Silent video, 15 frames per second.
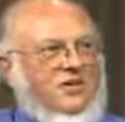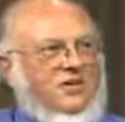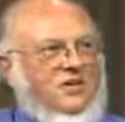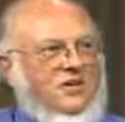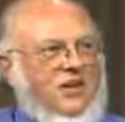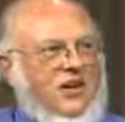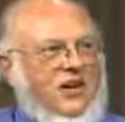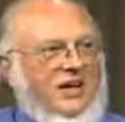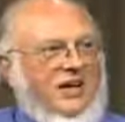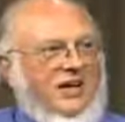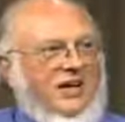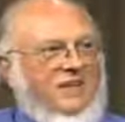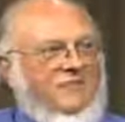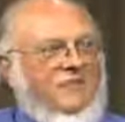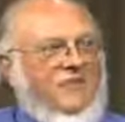you're
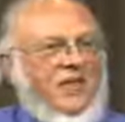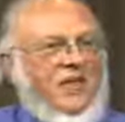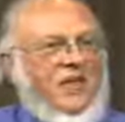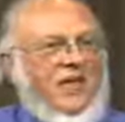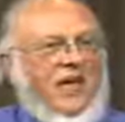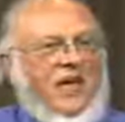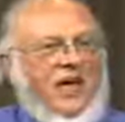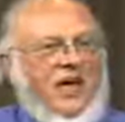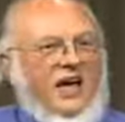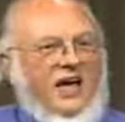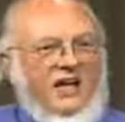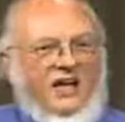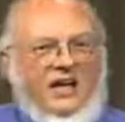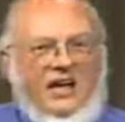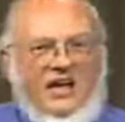in,
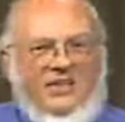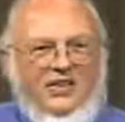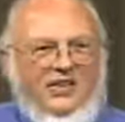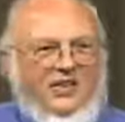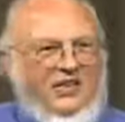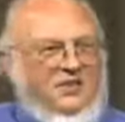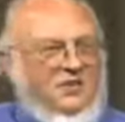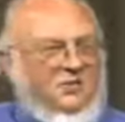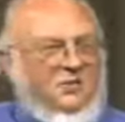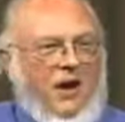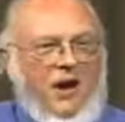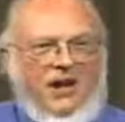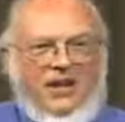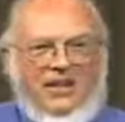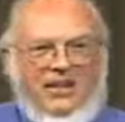and anything that's in
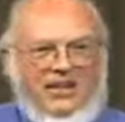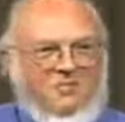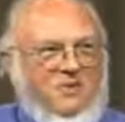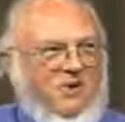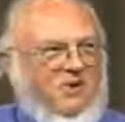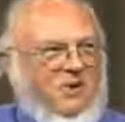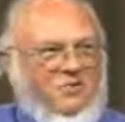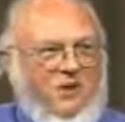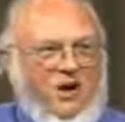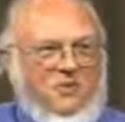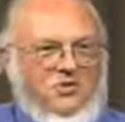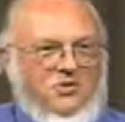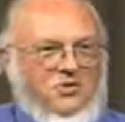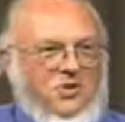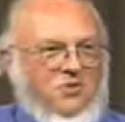writing doesn't matter. They
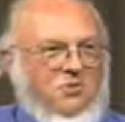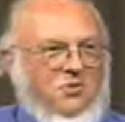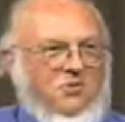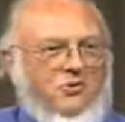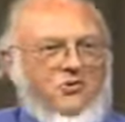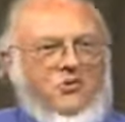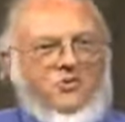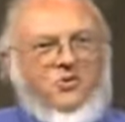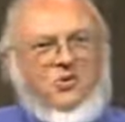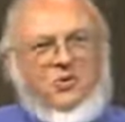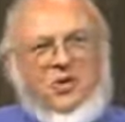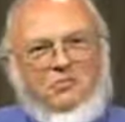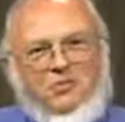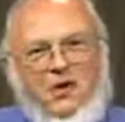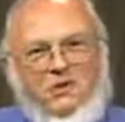promise you computer school,
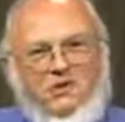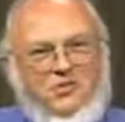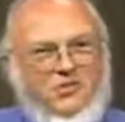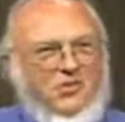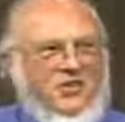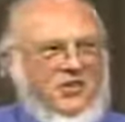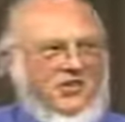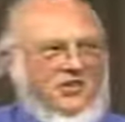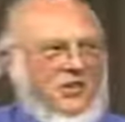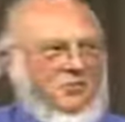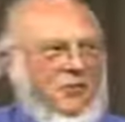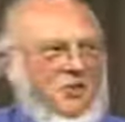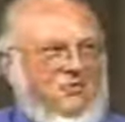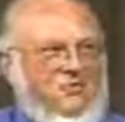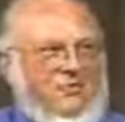they promise you this, they
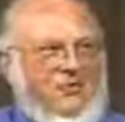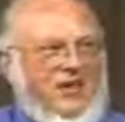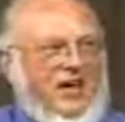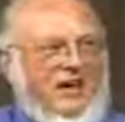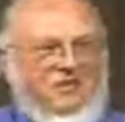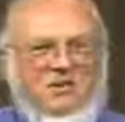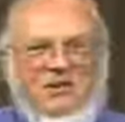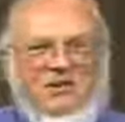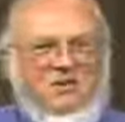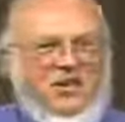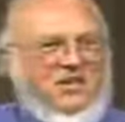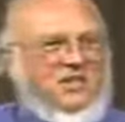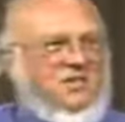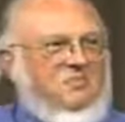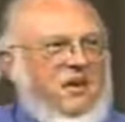promise you that.
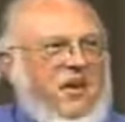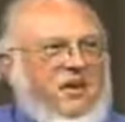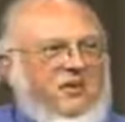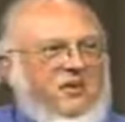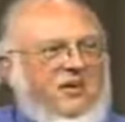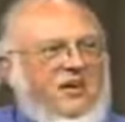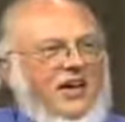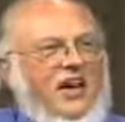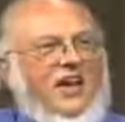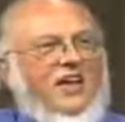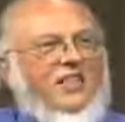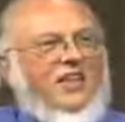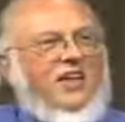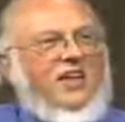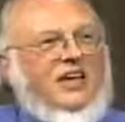Doesn't matter
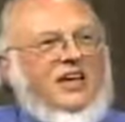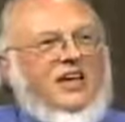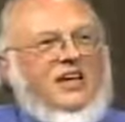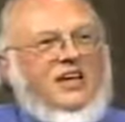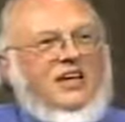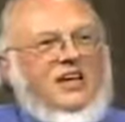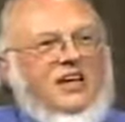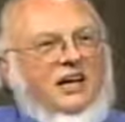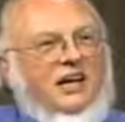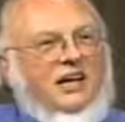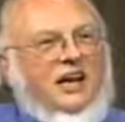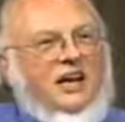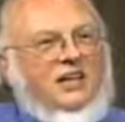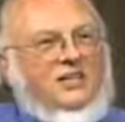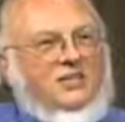anything.
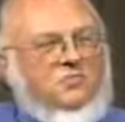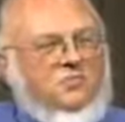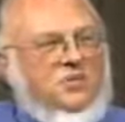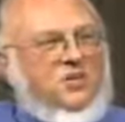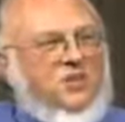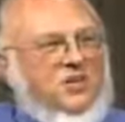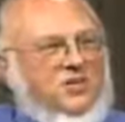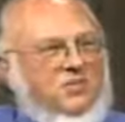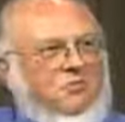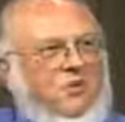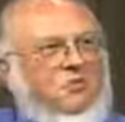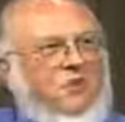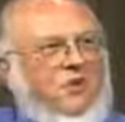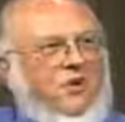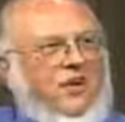And U.S.
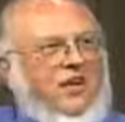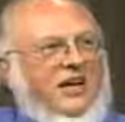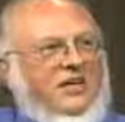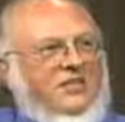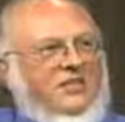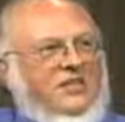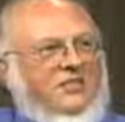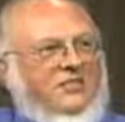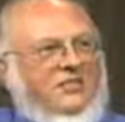Supreme Court cases